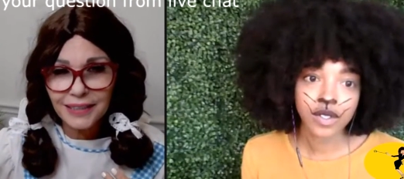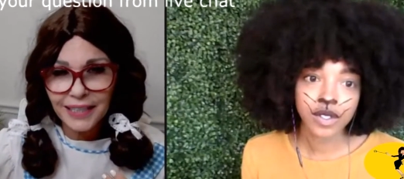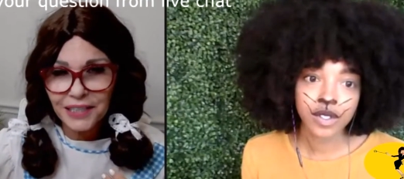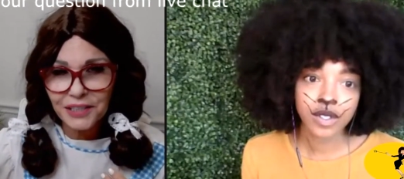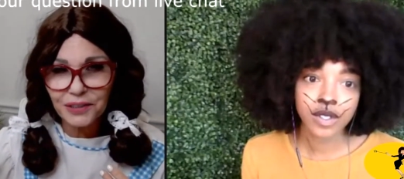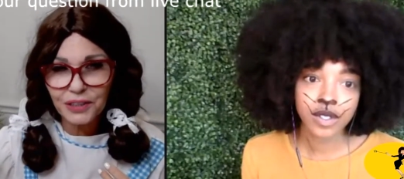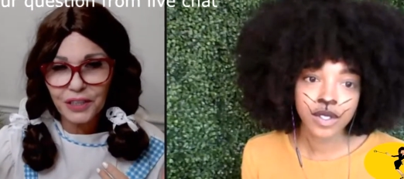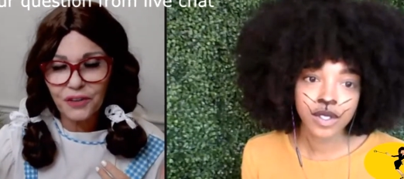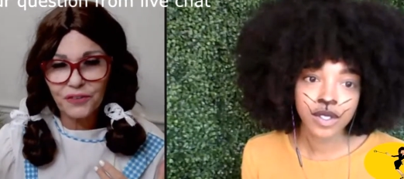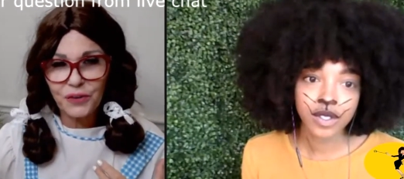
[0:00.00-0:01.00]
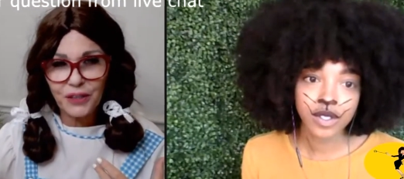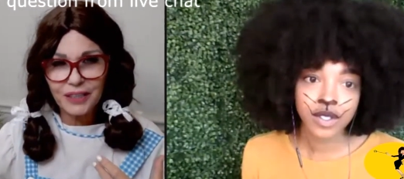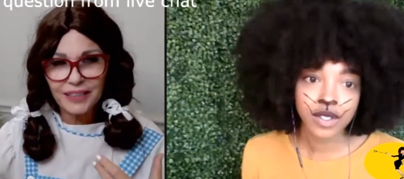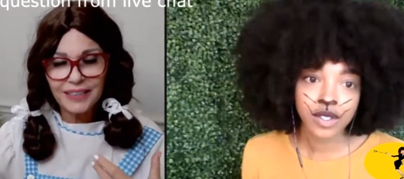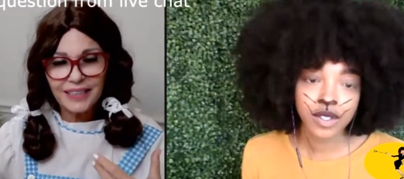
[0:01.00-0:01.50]
Speaker 1: client you're looking
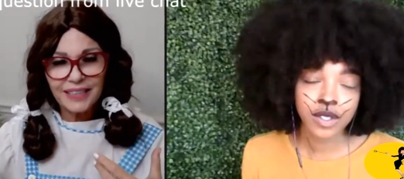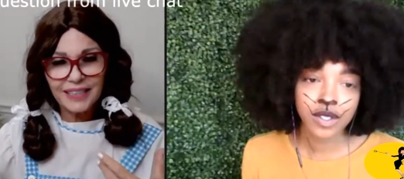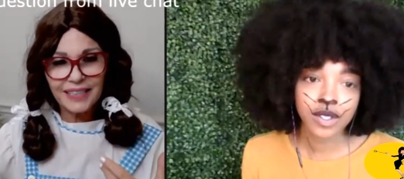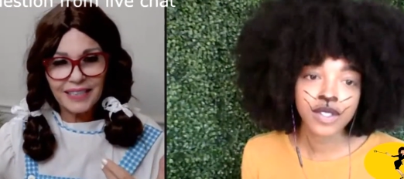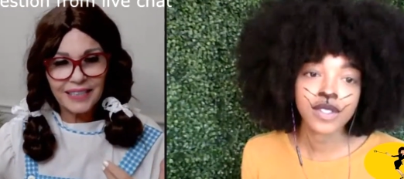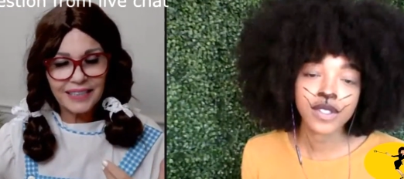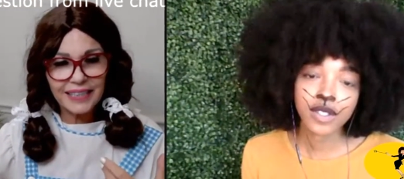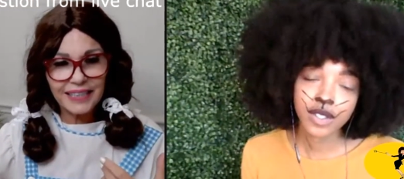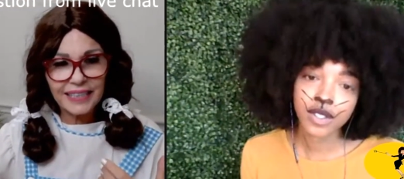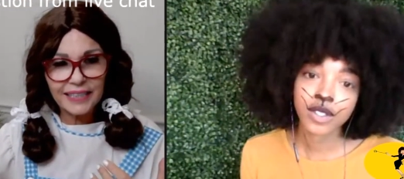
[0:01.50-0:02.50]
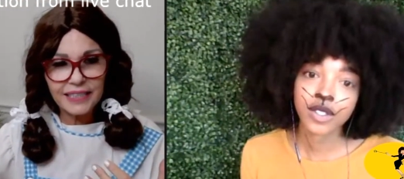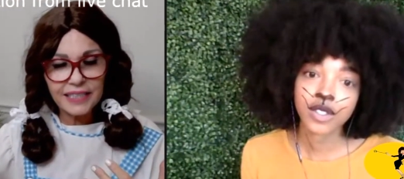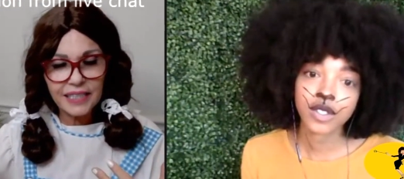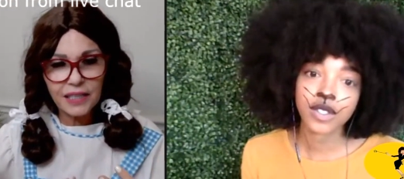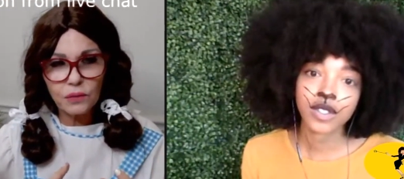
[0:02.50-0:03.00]
for, uh,
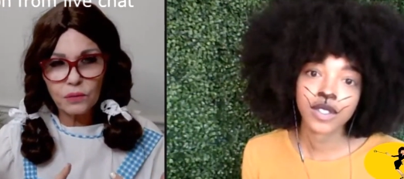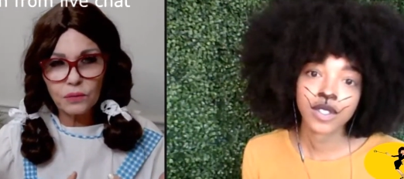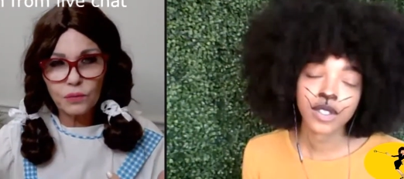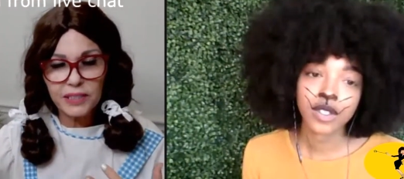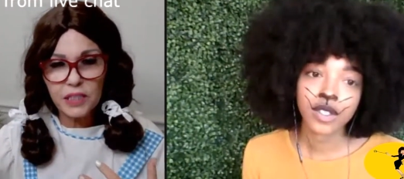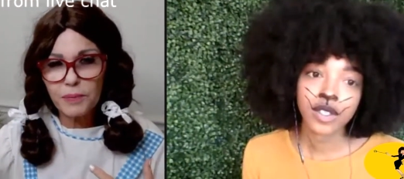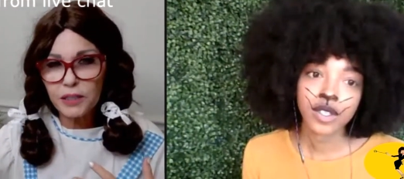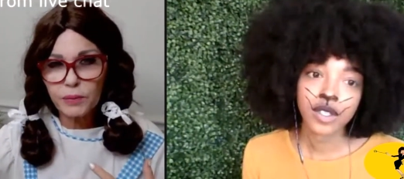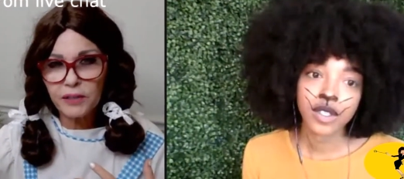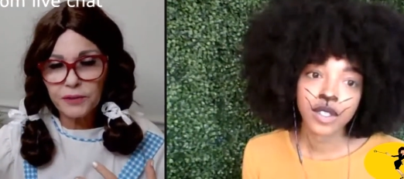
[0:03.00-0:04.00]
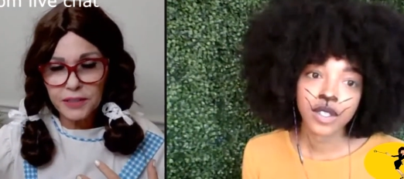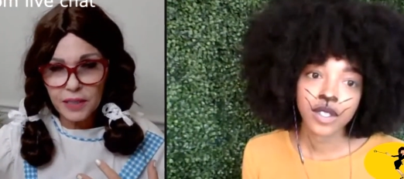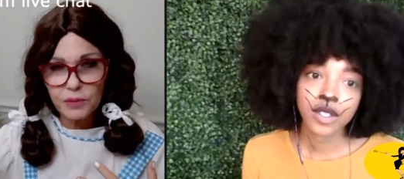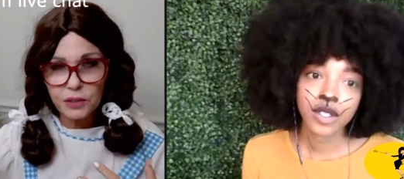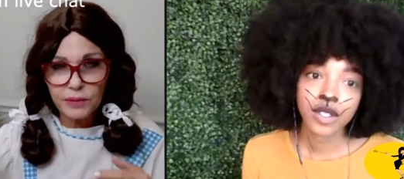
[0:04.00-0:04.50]
and uh, what's the best way for
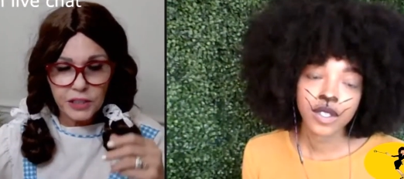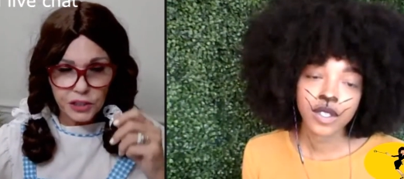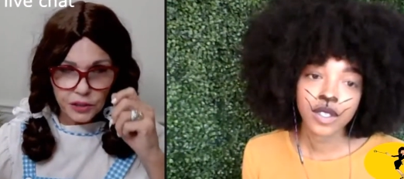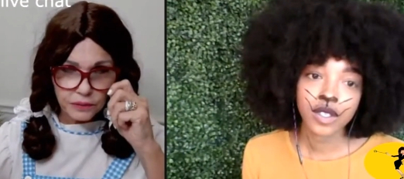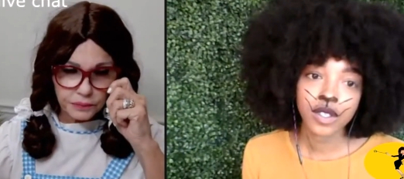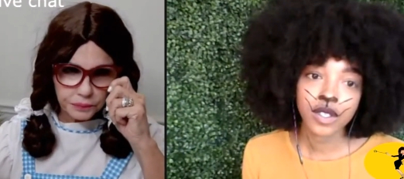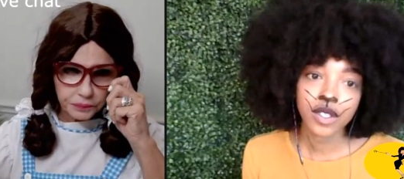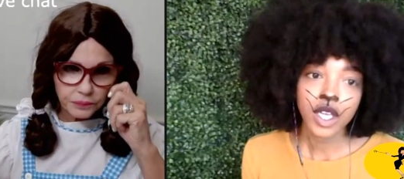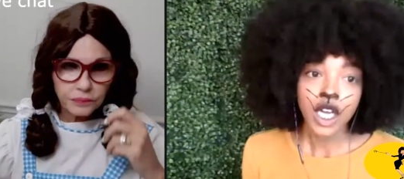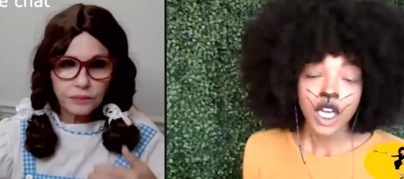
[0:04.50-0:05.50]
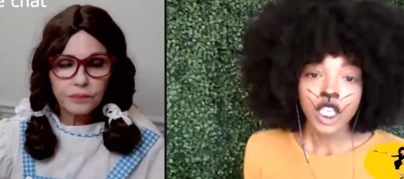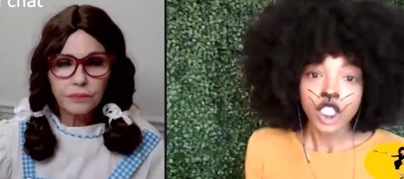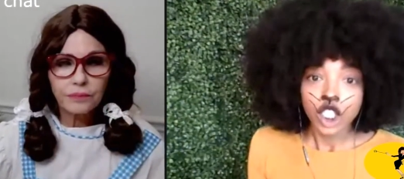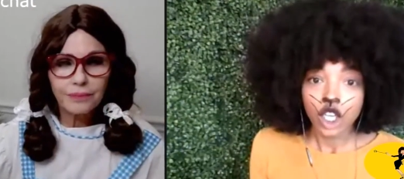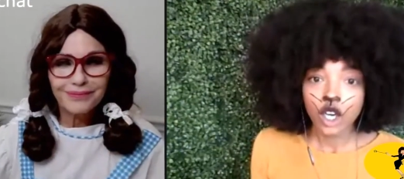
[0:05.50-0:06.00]
someone to reach you?
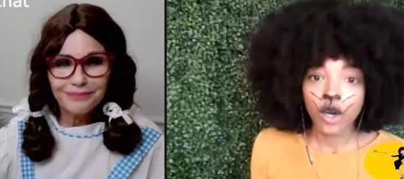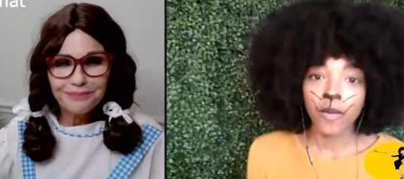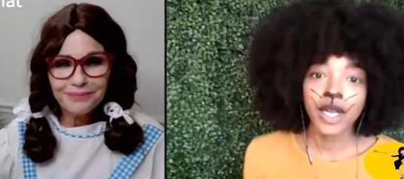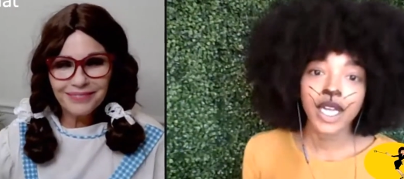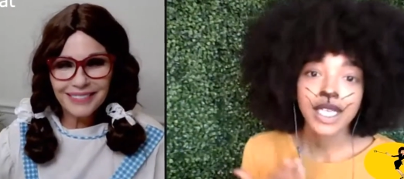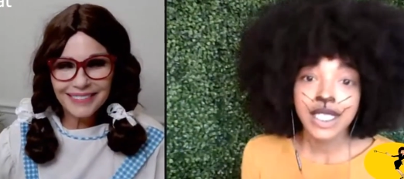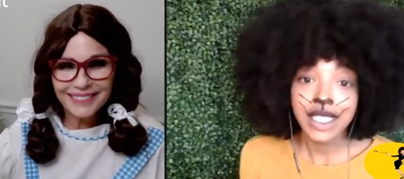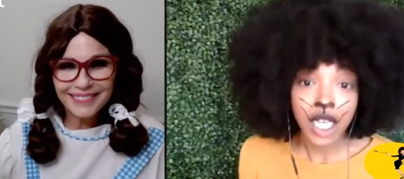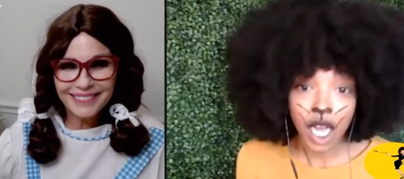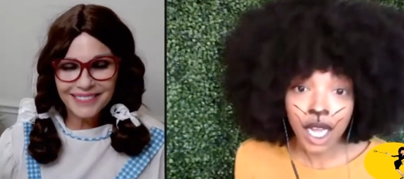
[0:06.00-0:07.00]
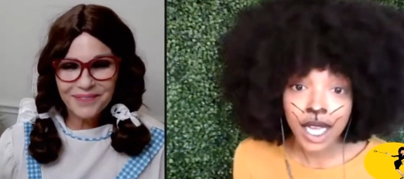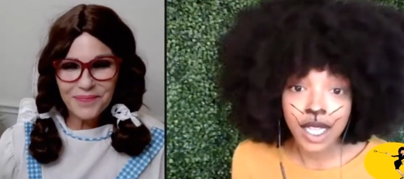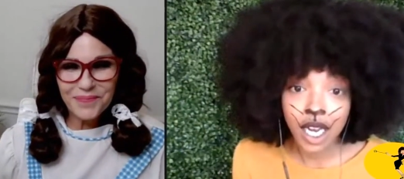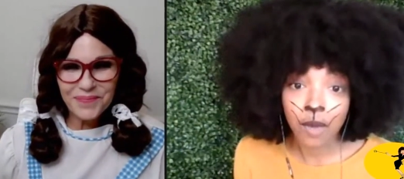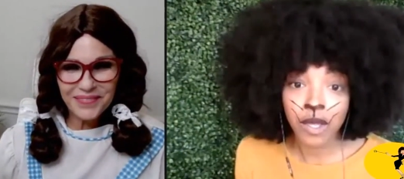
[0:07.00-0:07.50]
Speaker 2: So my next client
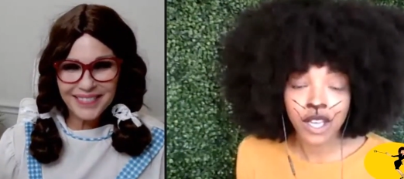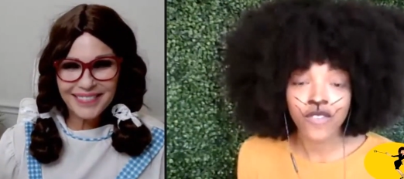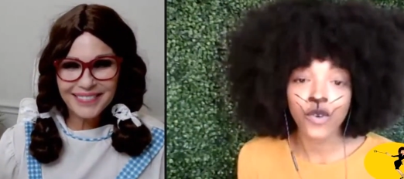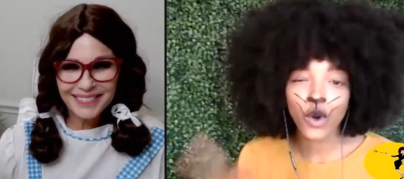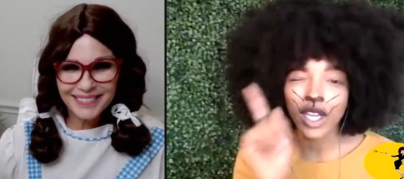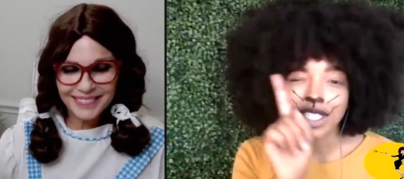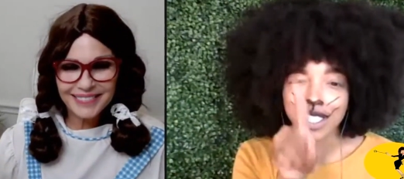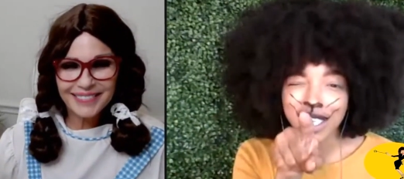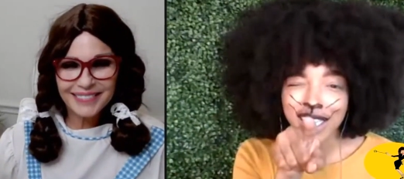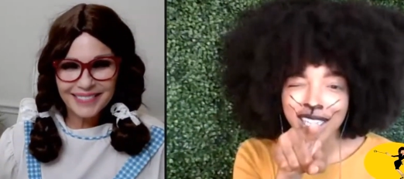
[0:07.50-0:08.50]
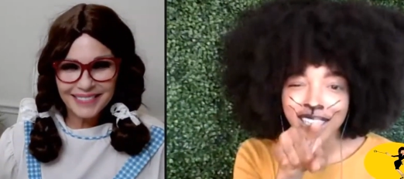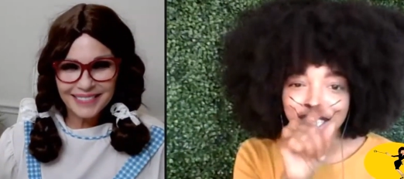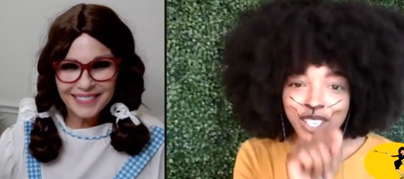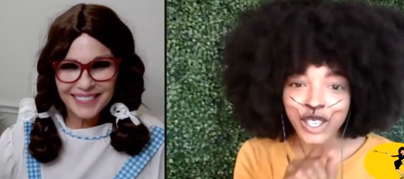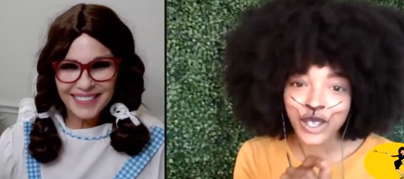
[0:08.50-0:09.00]
that I'm looking for is
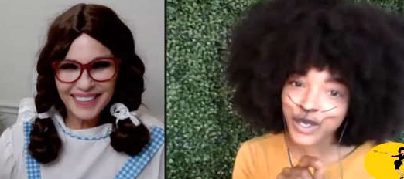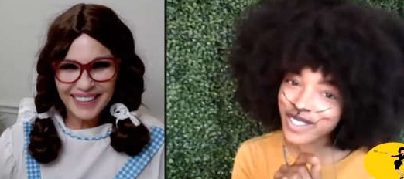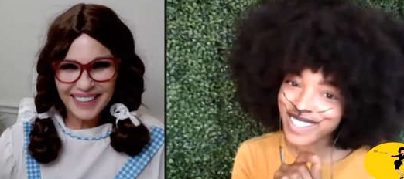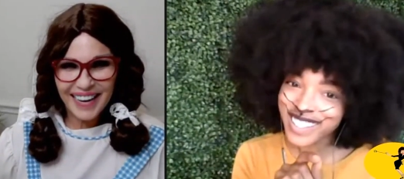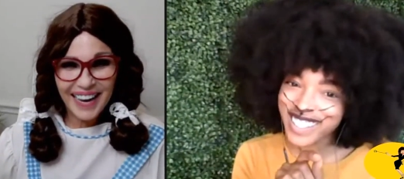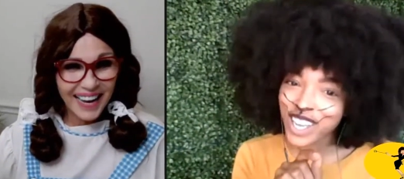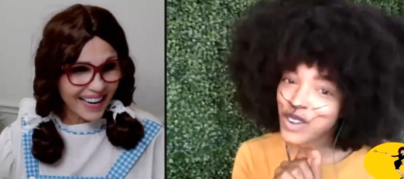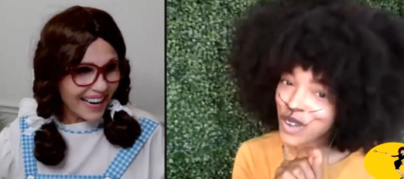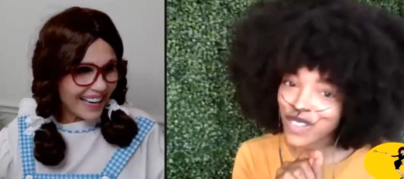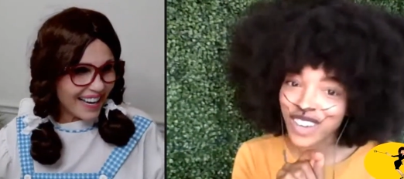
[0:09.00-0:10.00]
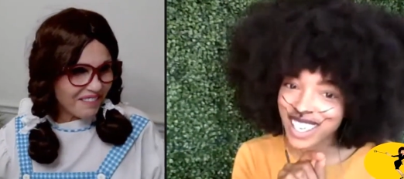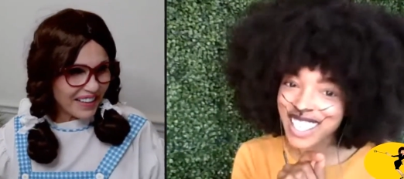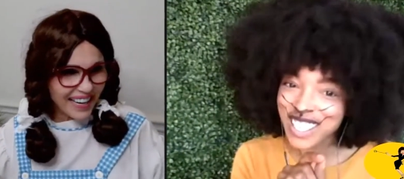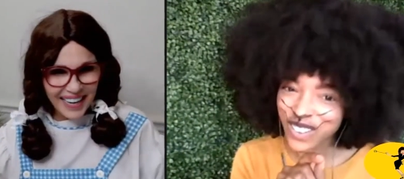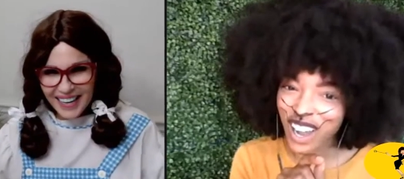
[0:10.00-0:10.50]
you, whoever it
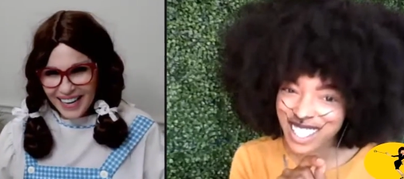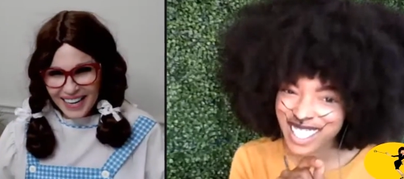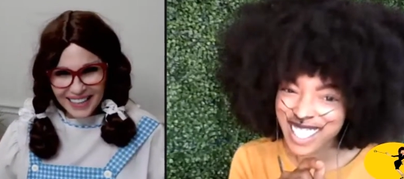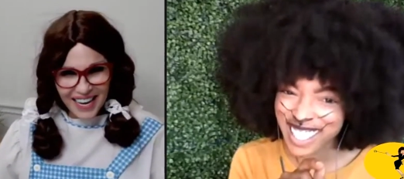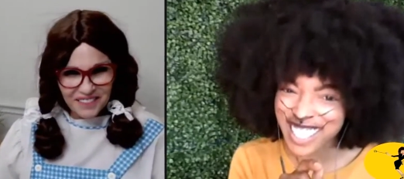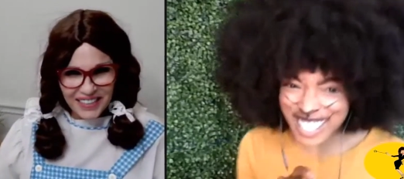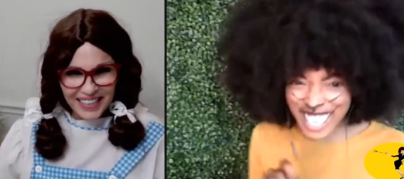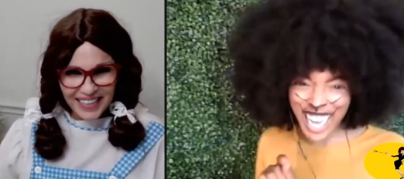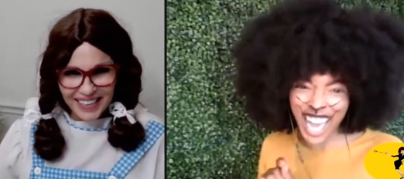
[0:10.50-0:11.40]
is watching this.